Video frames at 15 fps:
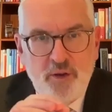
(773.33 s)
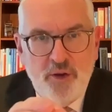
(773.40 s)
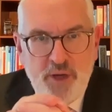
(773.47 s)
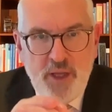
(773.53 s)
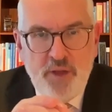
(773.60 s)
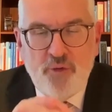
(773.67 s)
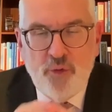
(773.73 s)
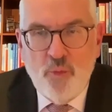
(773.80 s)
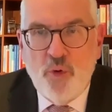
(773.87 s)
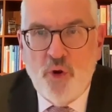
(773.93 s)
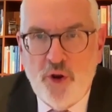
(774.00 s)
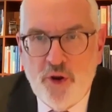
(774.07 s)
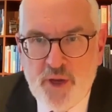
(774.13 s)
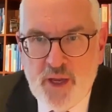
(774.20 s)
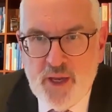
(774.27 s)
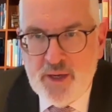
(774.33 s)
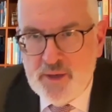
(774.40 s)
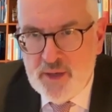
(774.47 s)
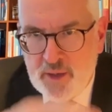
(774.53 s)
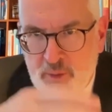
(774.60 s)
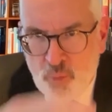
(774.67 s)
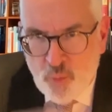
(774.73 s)
need to work
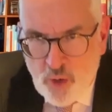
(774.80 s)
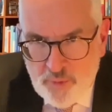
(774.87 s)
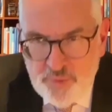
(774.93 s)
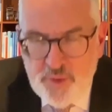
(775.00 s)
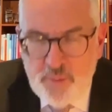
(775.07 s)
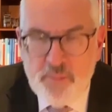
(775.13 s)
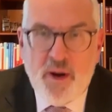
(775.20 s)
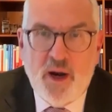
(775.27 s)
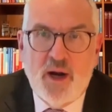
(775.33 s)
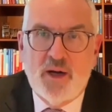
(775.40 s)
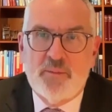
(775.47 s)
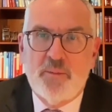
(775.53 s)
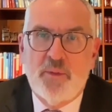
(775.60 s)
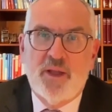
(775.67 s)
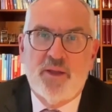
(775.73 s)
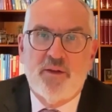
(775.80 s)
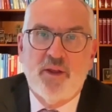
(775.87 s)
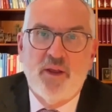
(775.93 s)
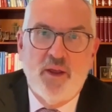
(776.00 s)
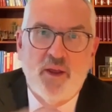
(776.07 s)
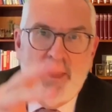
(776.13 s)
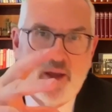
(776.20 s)
in one department,
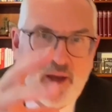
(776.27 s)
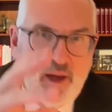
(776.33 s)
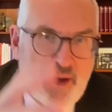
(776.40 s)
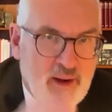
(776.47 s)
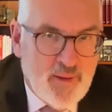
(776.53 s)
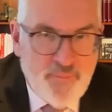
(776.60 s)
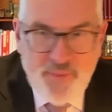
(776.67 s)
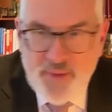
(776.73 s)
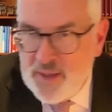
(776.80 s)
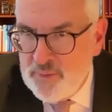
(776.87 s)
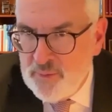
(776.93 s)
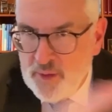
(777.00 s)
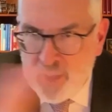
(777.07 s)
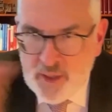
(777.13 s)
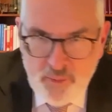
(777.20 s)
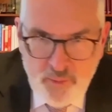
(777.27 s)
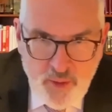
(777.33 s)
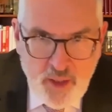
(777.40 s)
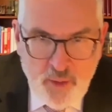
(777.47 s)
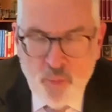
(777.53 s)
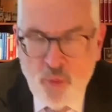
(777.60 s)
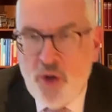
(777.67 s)

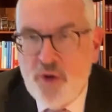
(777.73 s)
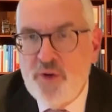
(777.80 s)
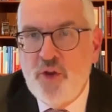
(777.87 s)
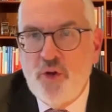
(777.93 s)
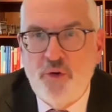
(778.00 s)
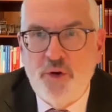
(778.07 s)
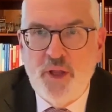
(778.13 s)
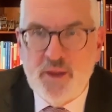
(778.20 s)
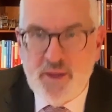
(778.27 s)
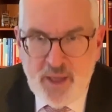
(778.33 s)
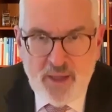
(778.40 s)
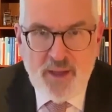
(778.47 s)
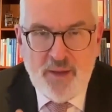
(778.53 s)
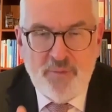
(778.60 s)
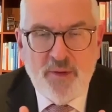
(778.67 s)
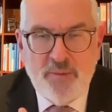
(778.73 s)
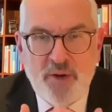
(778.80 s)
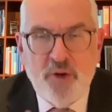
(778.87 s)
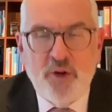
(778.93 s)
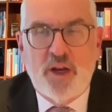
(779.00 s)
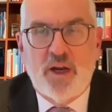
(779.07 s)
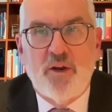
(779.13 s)
in one unit, and have a
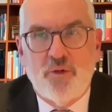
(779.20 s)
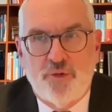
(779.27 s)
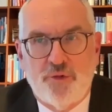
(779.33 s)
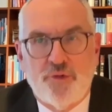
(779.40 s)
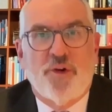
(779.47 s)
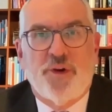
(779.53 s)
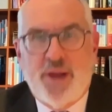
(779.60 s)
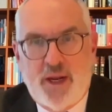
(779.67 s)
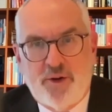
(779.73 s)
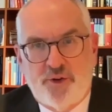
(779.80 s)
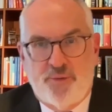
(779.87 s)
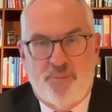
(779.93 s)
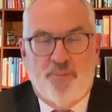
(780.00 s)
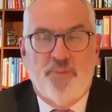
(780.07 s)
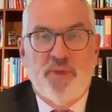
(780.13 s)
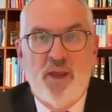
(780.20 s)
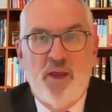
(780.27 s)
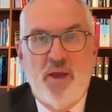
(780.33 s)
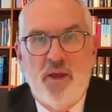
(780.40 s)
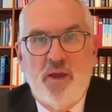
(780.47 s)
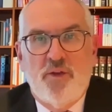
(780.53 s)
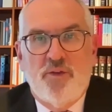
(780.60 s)
very close connection.
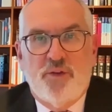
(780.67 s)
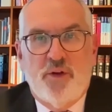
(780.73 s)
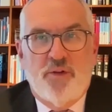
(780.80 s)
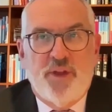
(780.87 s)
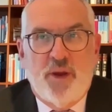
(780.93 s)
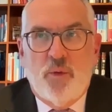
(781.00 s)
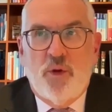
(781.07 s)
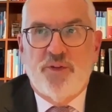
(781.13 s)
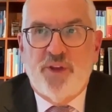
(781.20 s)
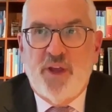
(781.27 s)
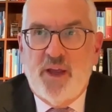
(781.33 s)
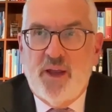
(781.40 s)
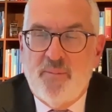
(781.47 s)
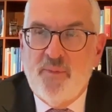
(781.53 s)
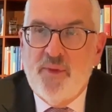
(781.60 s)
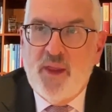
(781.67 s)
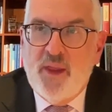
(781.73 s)
So there was a